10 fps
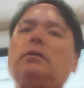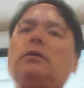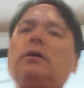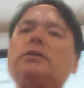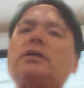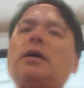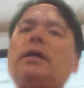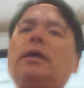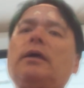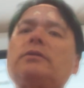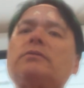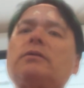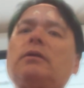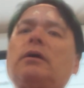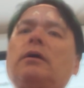As I can't
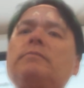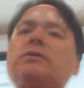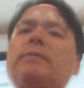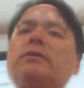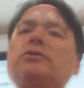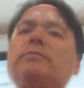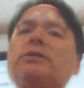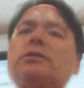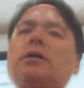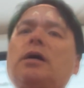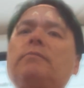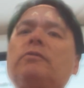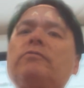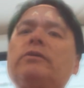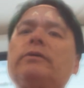spend too much time
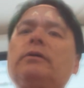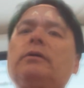with